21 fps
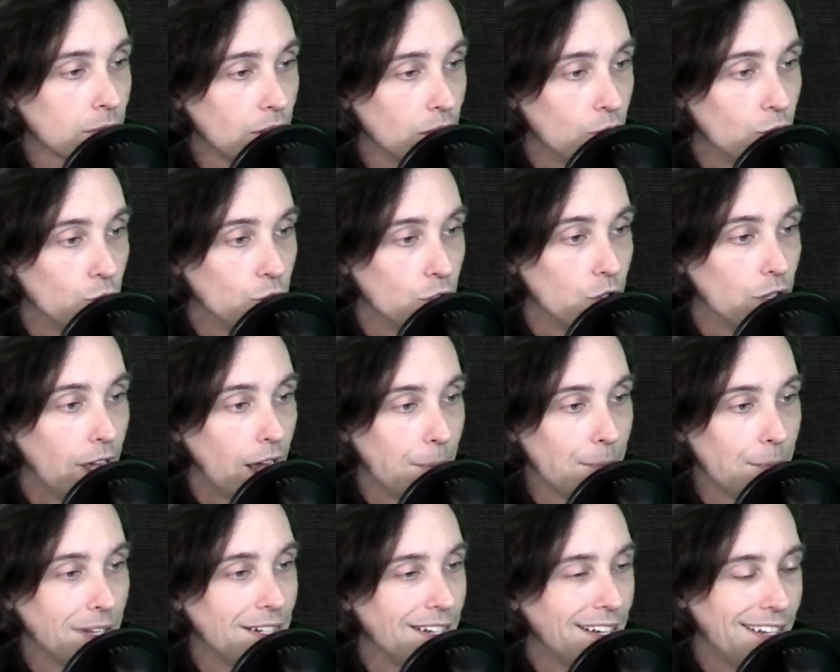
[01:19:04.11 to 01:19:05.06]
Ruining. I
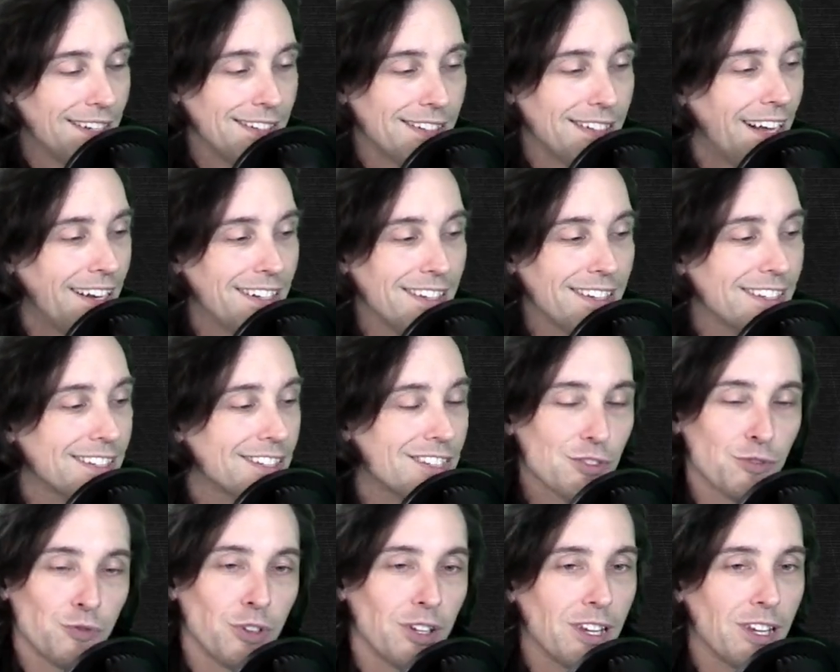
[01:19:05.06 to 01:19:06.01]
mean, I think this is
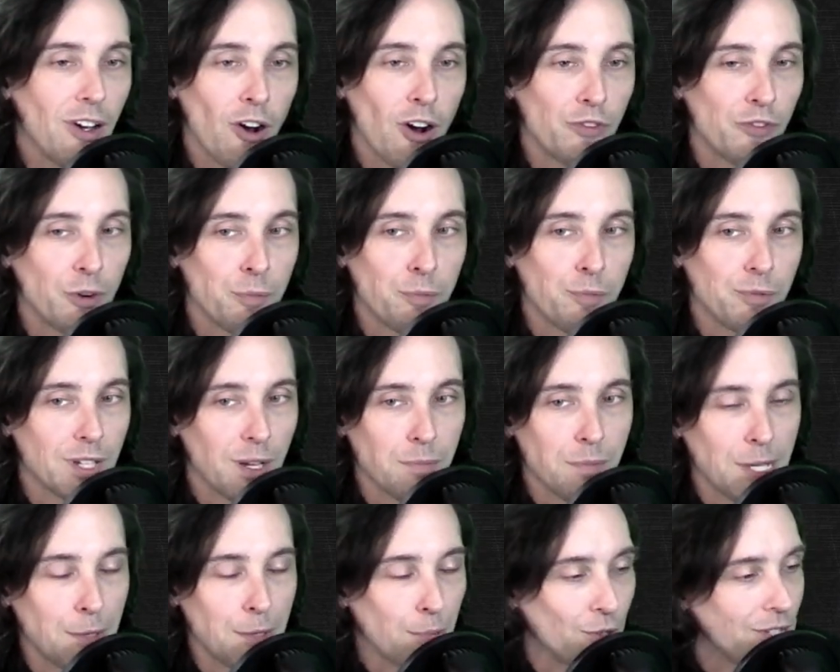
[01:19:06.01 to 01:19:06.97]
really hard for some
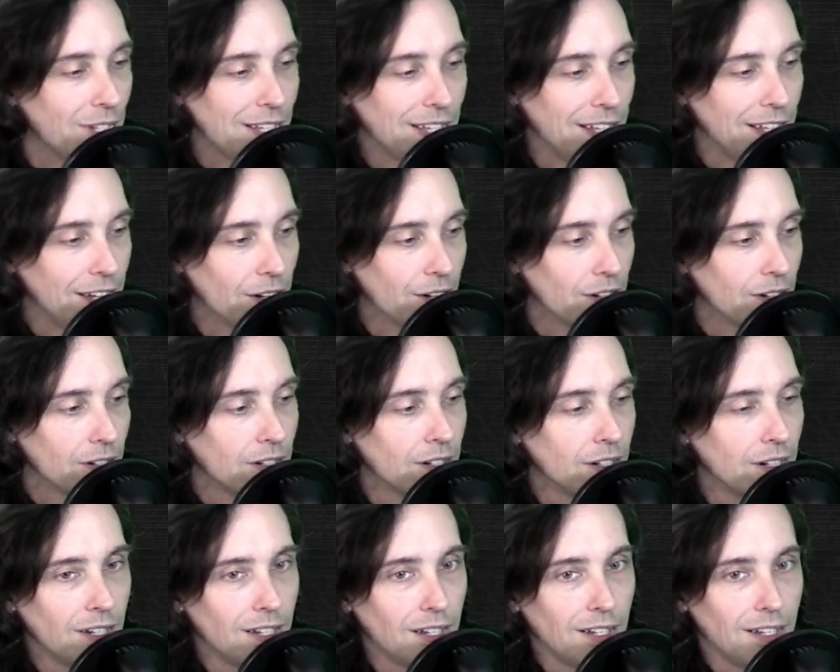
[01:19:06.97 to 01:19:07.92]
people to hear
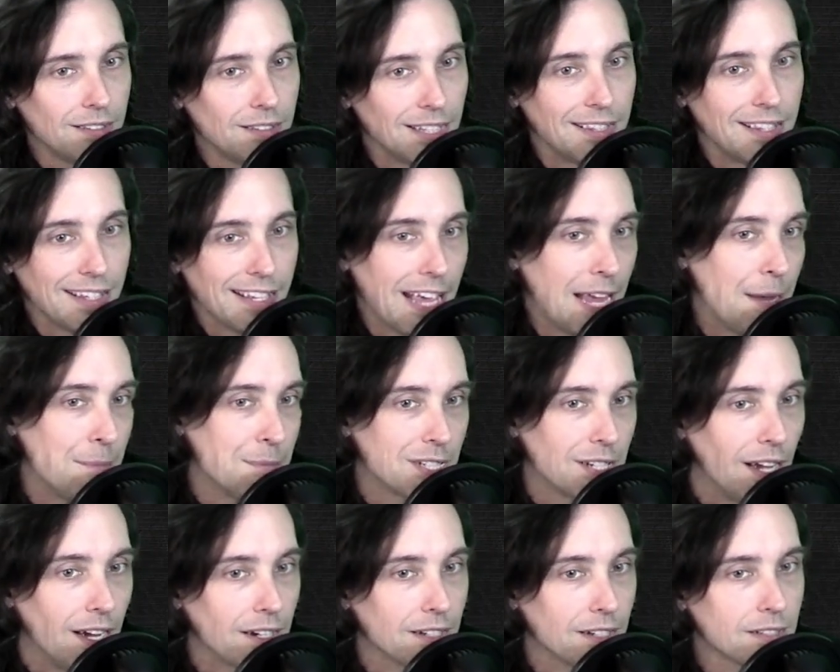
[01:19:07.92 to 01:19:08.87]
that the game
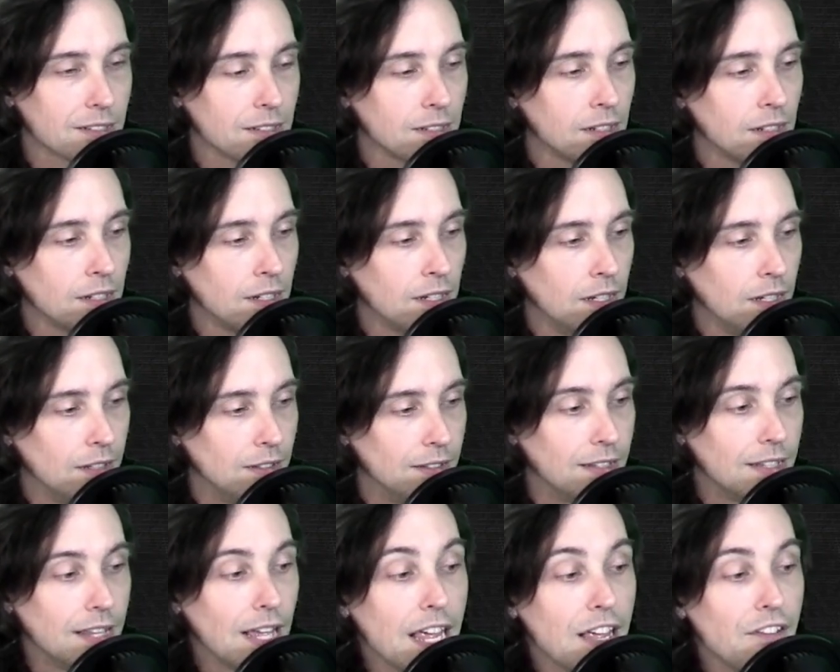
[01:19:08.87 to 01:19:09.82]
sucks.
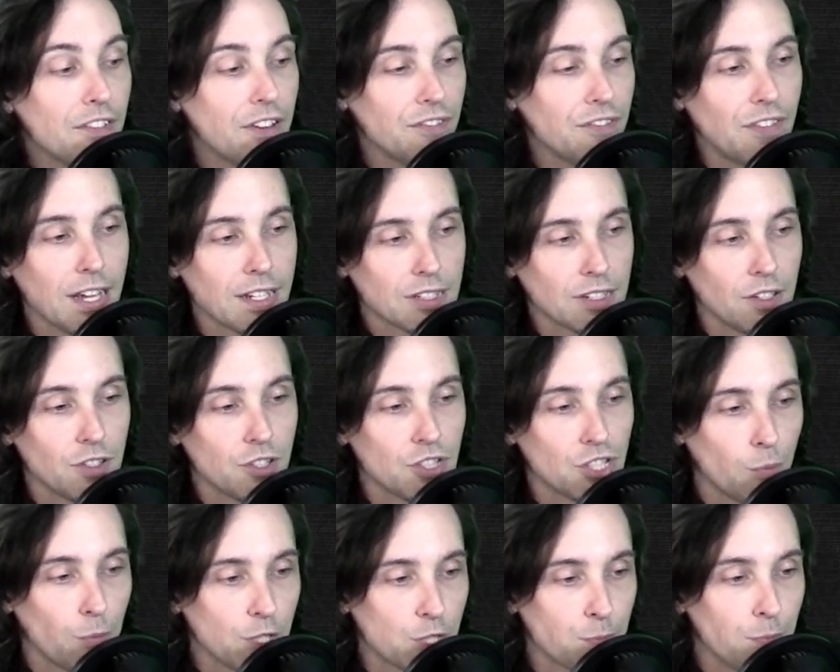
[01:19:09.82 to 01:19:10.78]
They've invested so
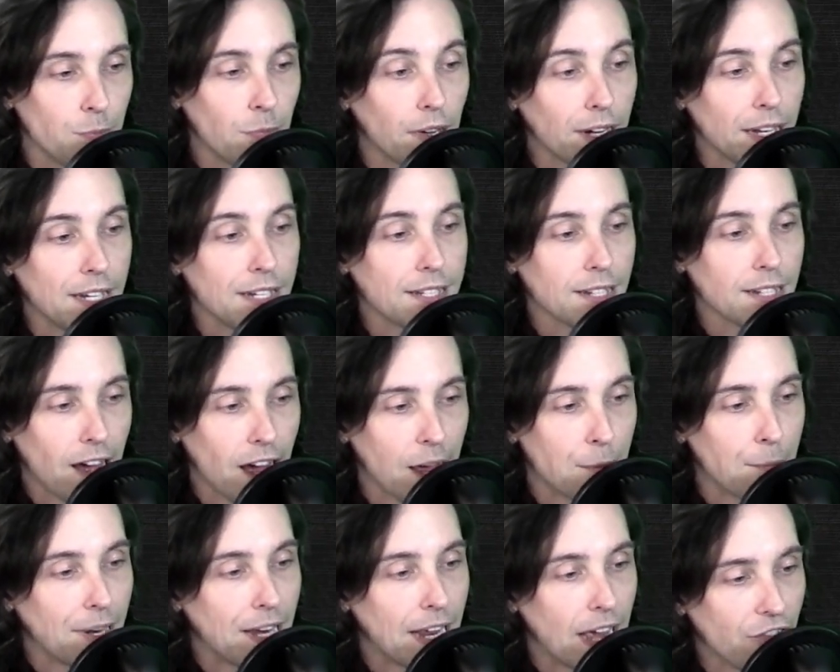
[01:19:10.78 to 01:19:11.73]
much money, time,
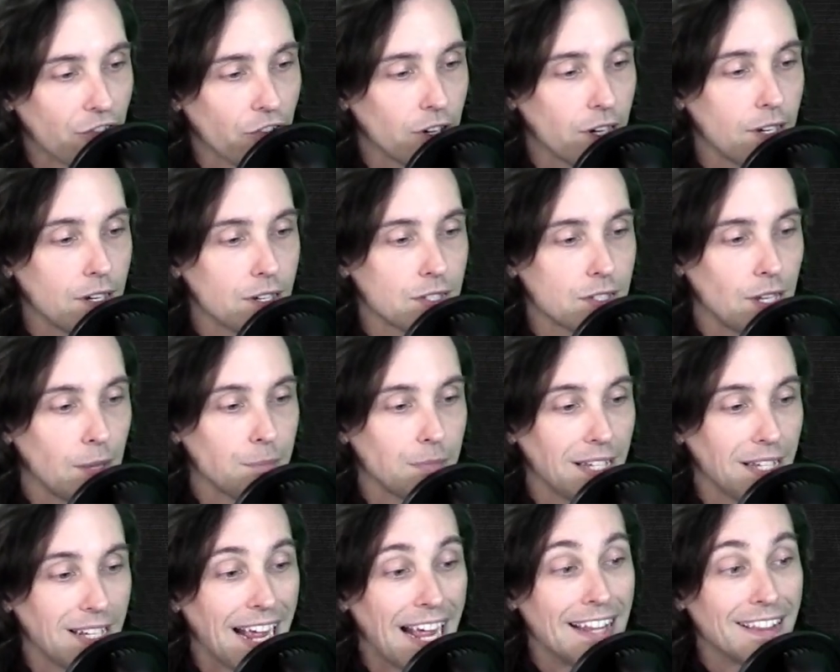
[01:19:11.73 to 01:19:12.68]
and effort into
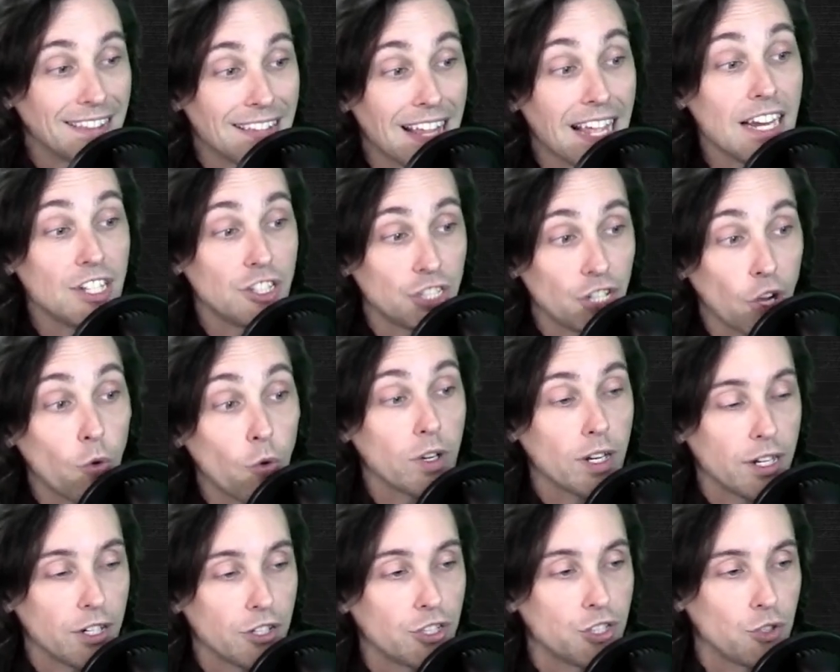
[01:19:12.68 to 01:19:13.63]
something, and they don't
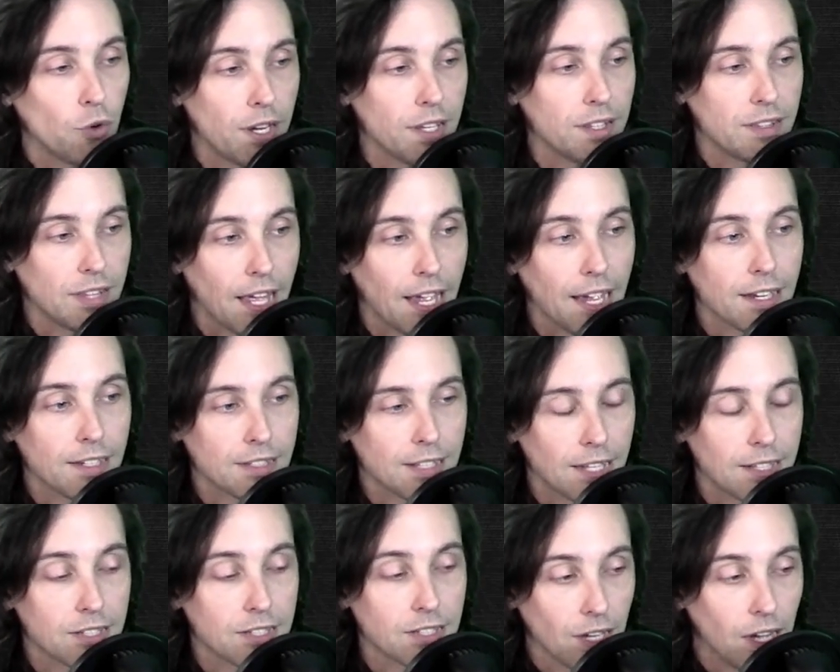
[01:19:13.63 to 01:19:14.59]
enjoy things
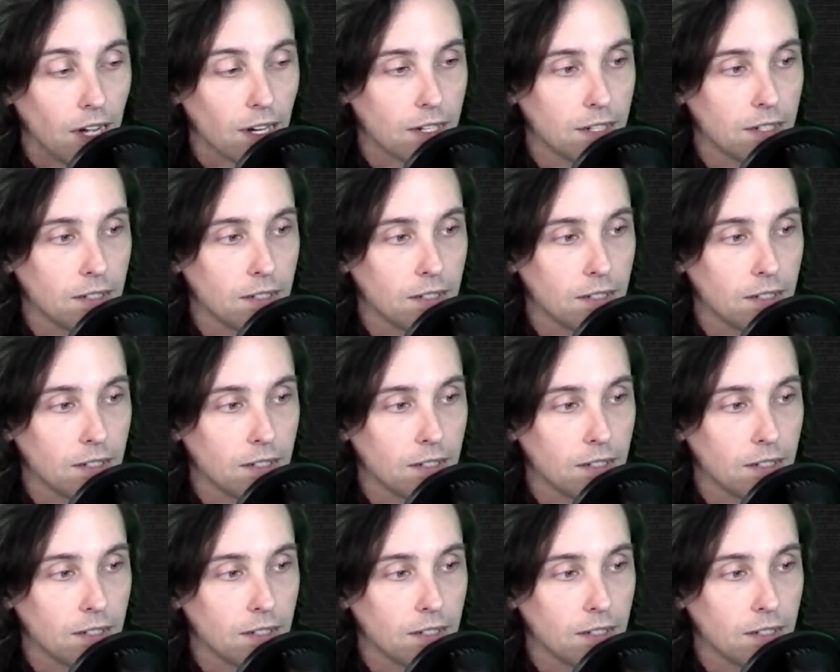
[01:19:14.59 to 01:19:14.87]
that suck.